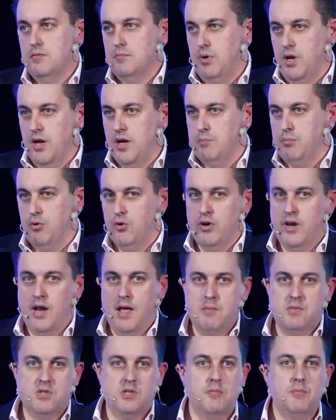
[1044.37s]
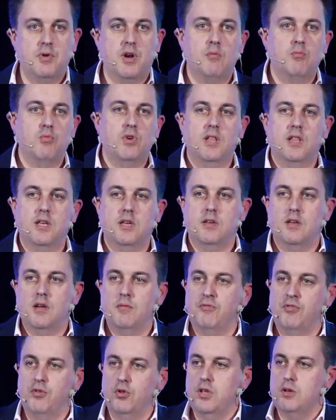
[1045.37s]
buy a book on Amazon, but
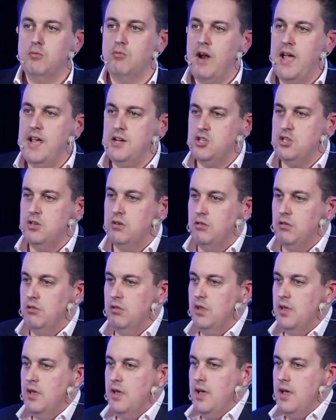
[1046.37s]
I'm fully rational.